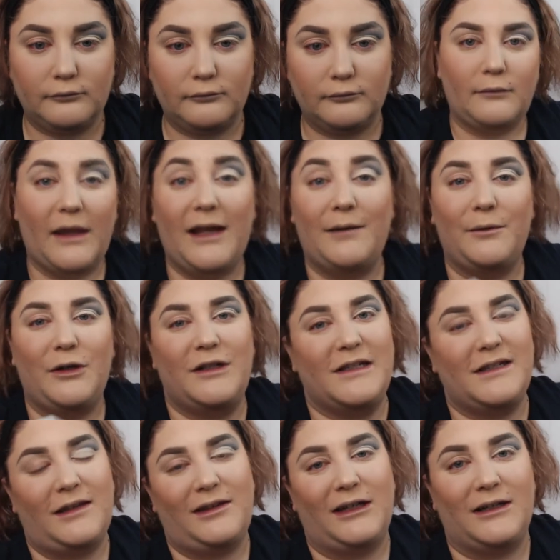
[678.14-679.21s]
And I'm going to set
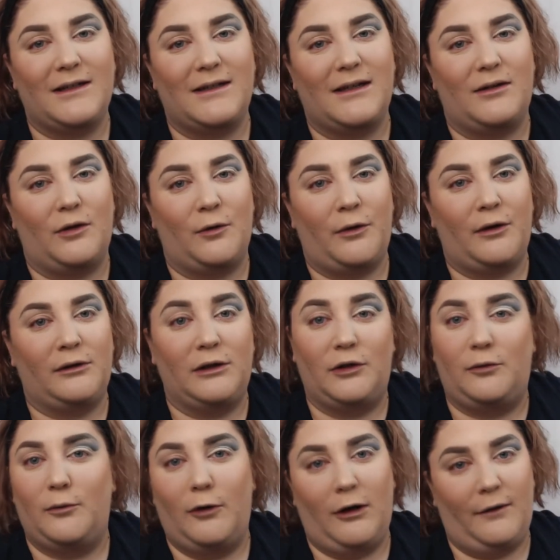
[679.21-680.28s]
that concealer with a little
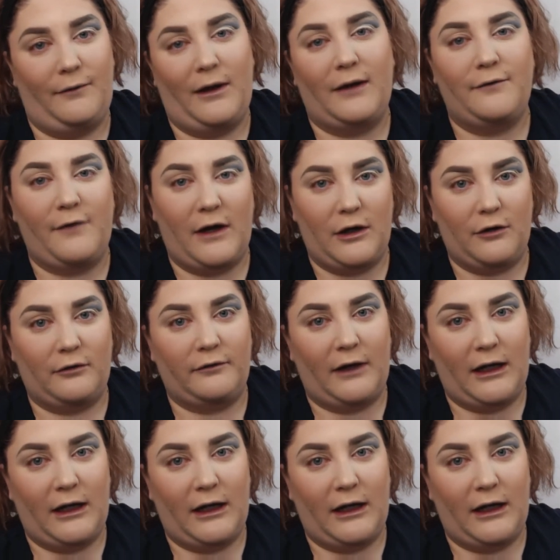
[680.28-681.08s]
more of that Firefly.